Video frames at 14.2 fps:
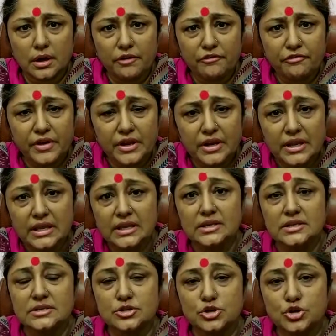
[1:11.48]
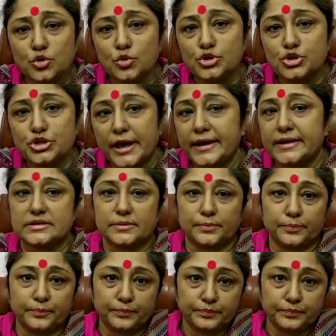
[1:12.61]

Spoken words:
a very huge kingdom.